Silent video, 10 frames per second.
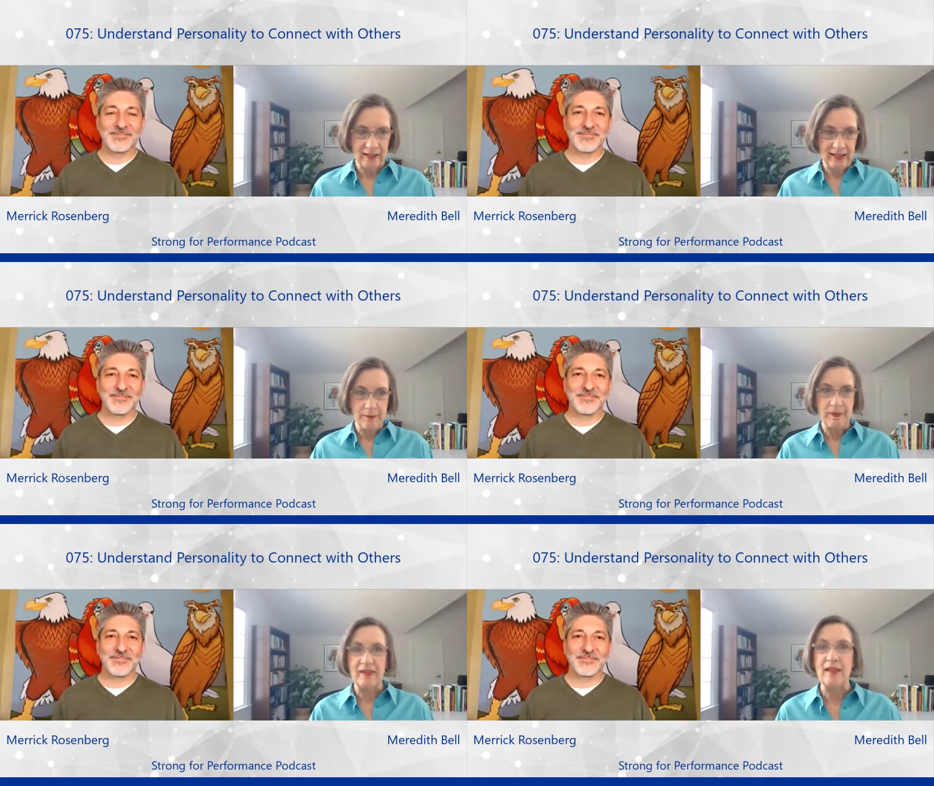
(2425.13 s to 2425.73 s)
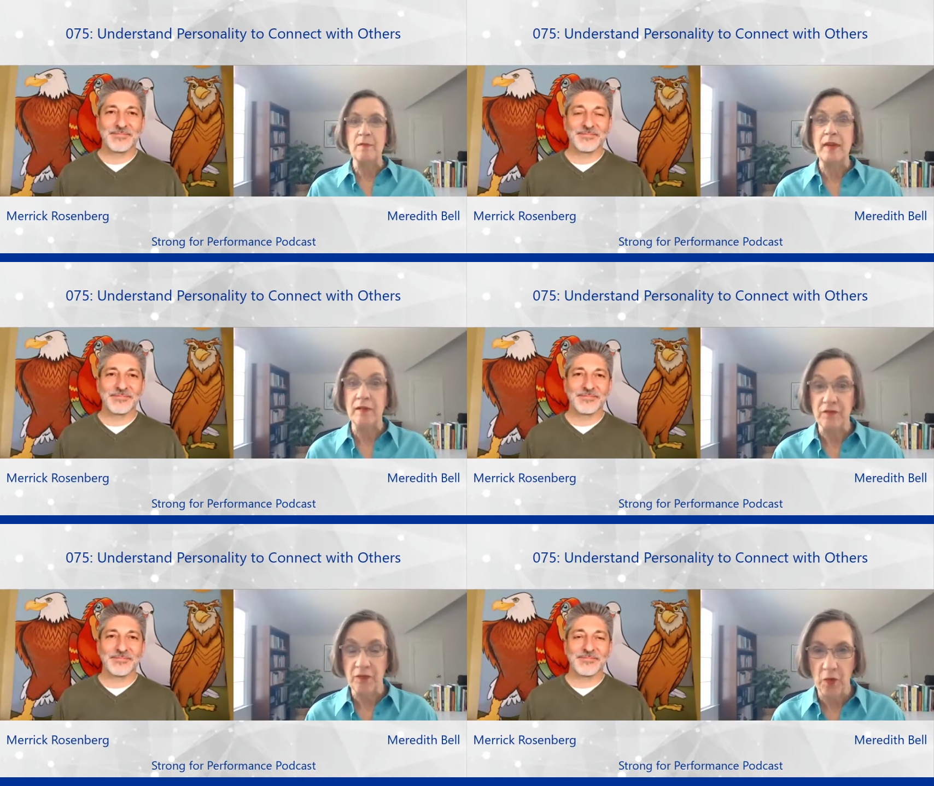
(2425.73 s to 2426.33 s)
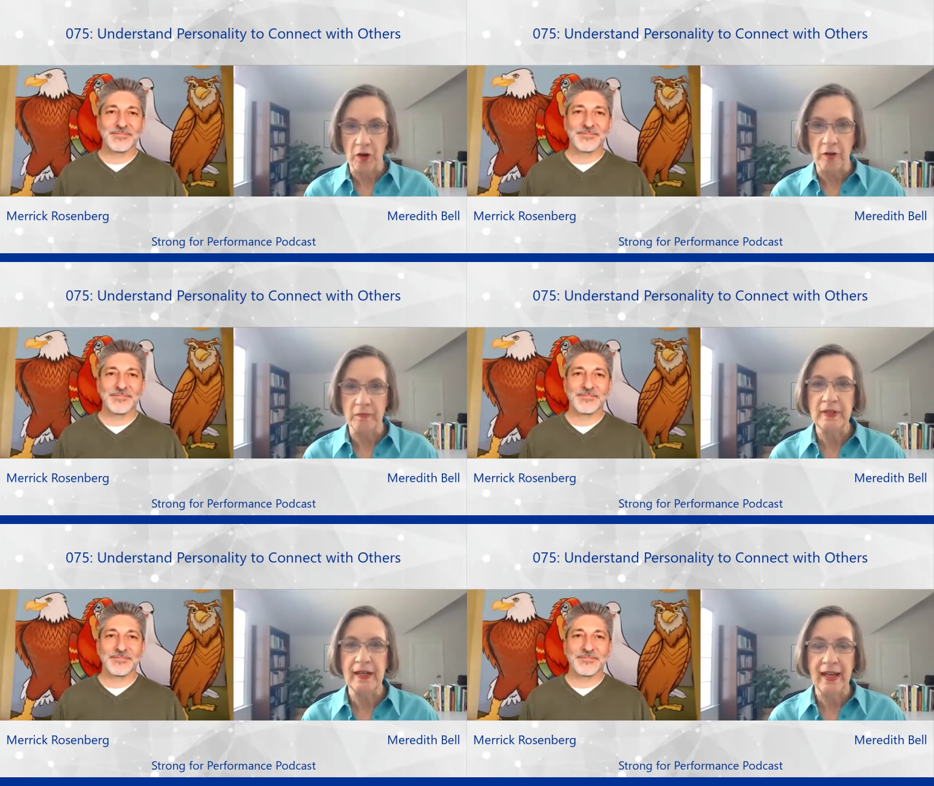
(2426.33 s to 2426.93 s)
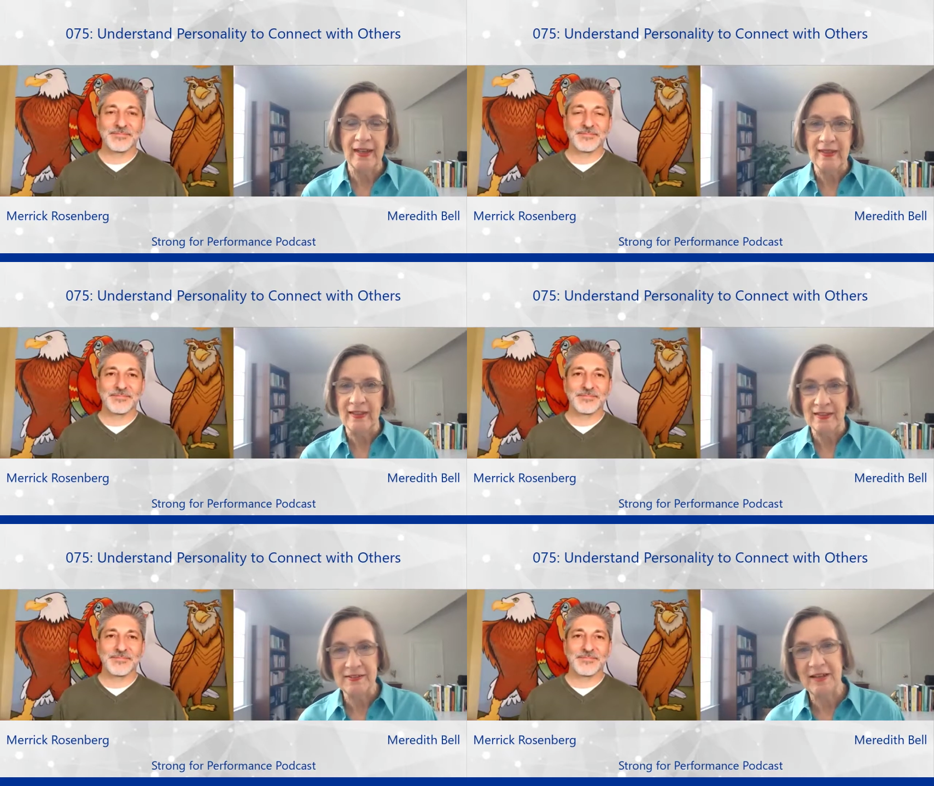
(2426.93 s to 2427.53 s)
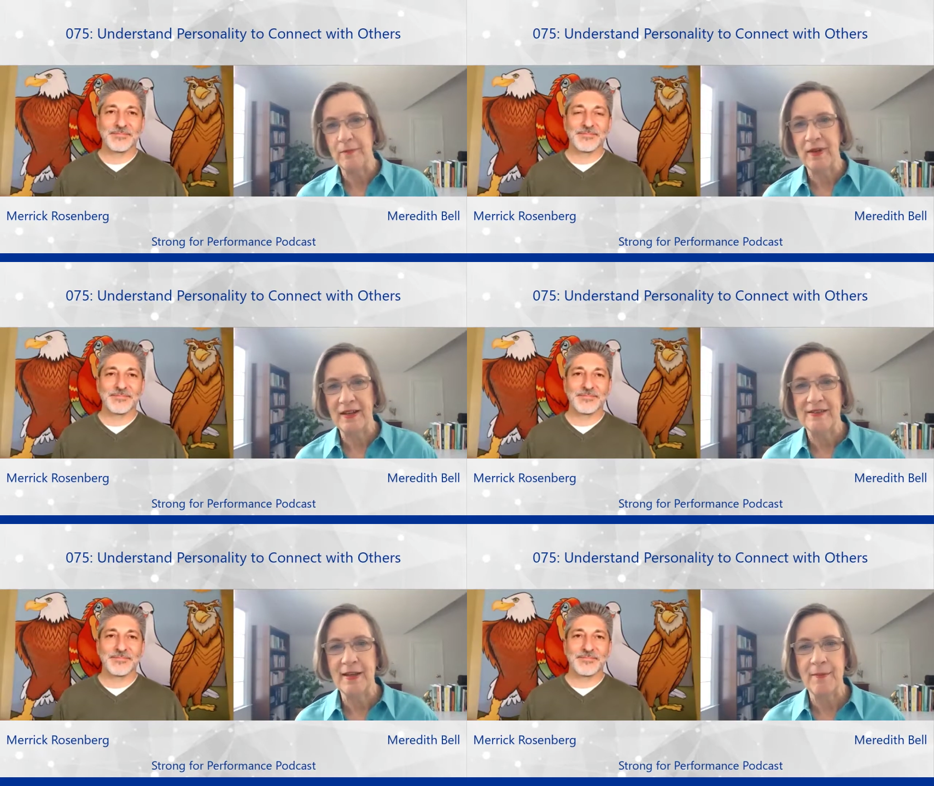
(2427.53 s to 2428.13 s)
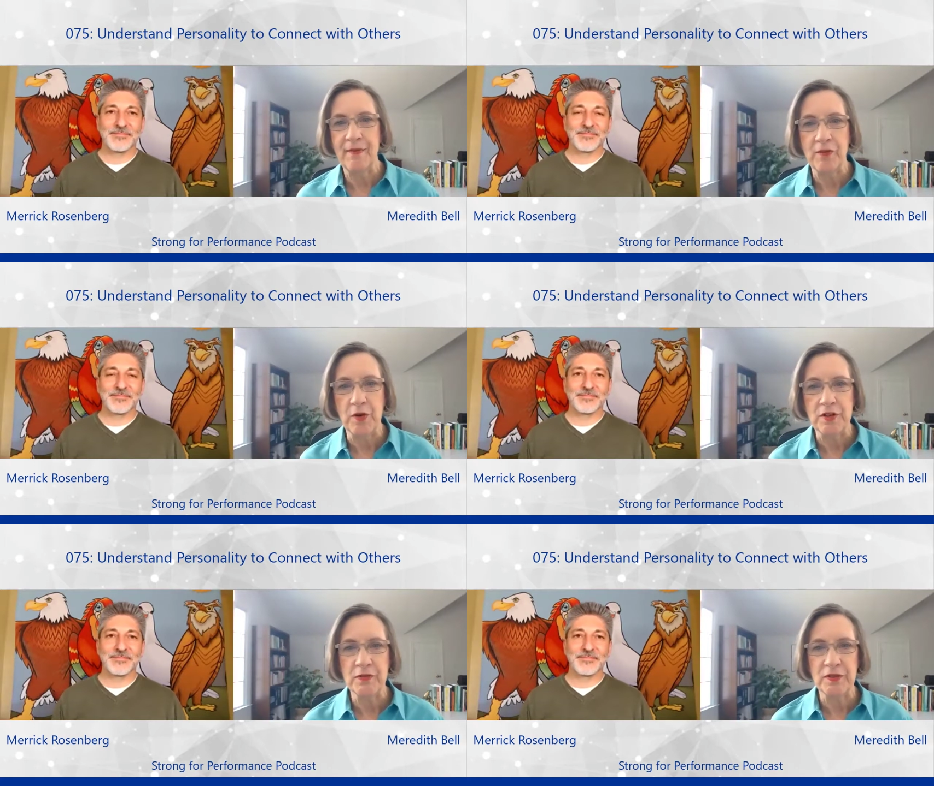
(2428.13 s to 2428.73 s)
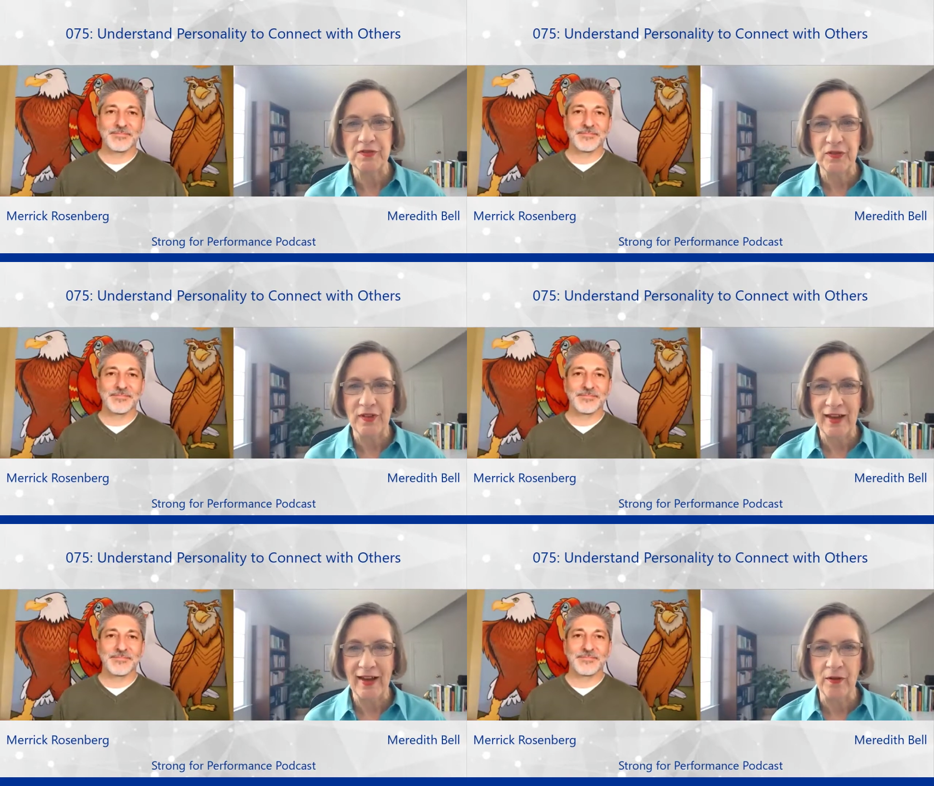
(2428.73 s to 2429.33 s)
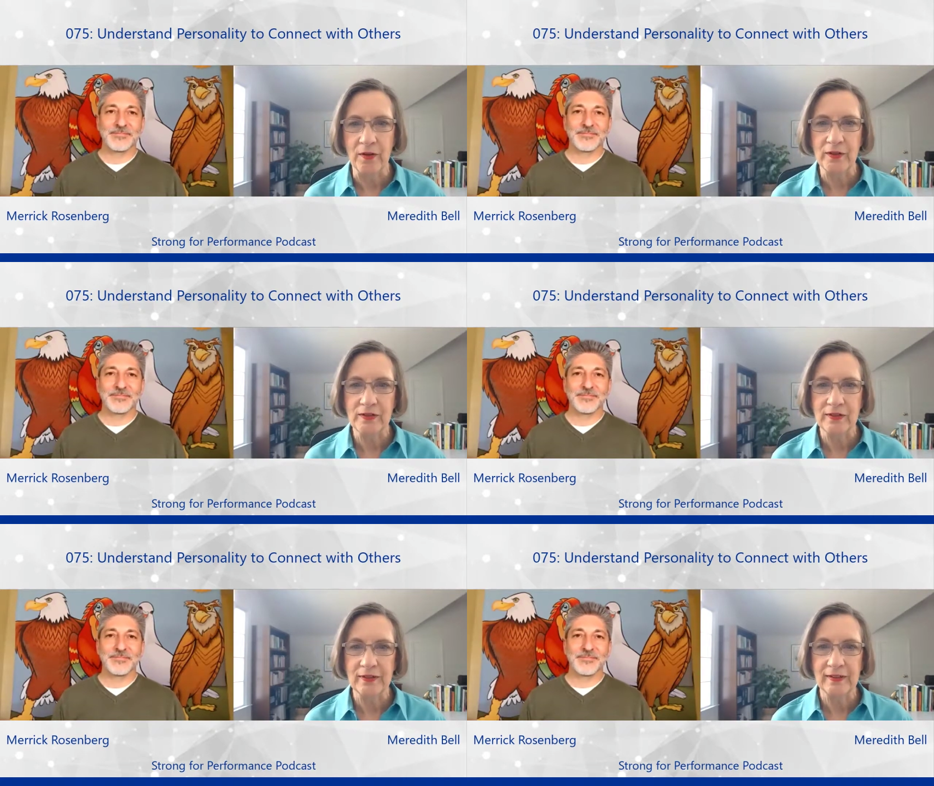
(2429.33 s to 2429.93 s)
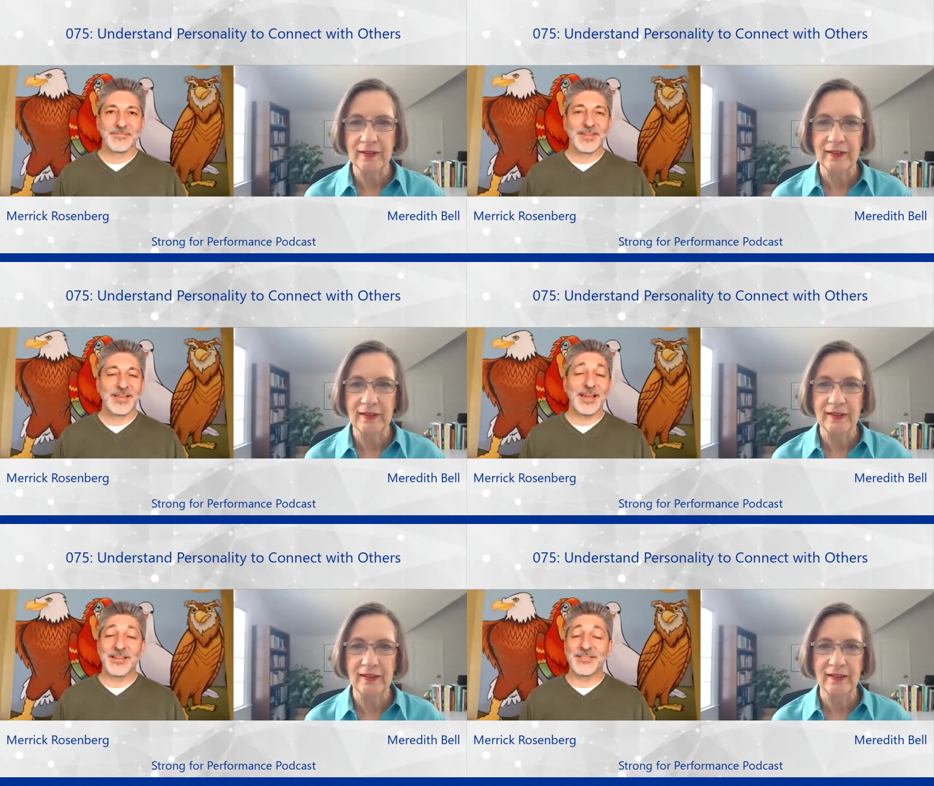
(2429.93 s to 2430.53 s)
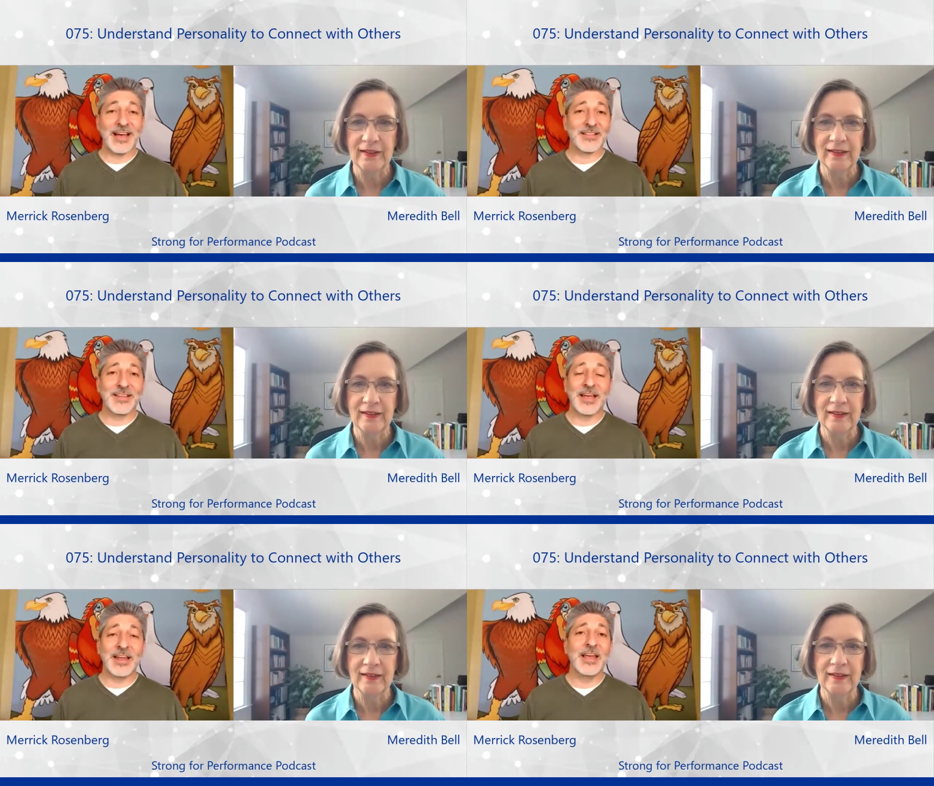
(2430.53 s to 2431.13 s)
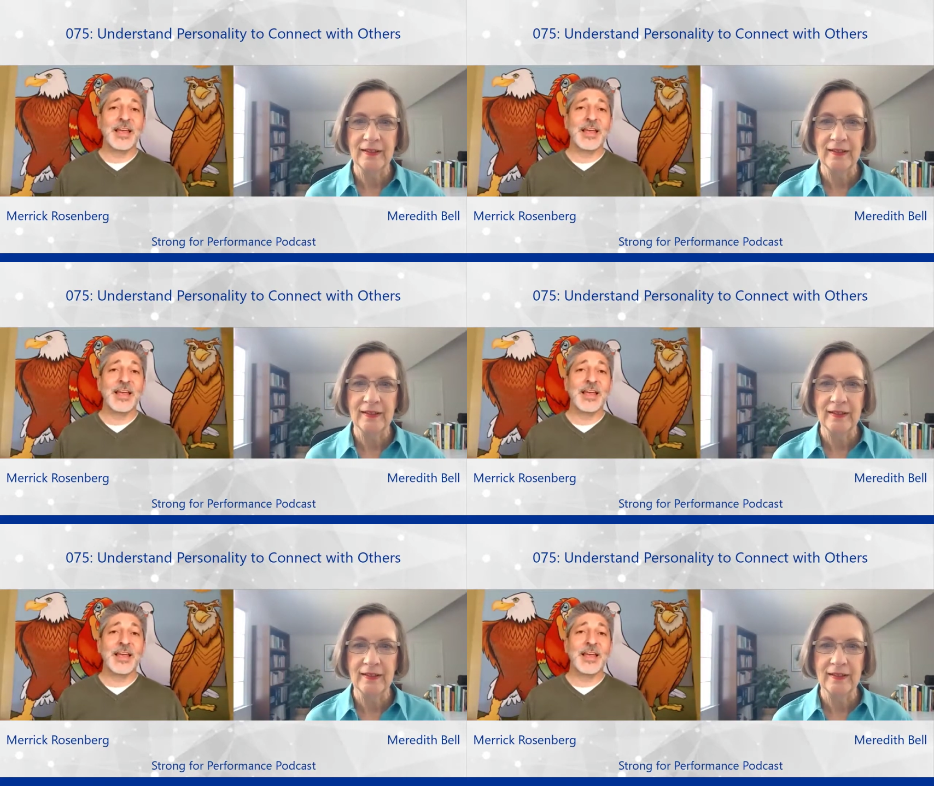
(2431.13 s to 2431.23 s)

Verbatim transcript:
Speaker 1: keeping them informed. And then the step-by-step, of course, was for the owls.
Speaker 2: Exactly. And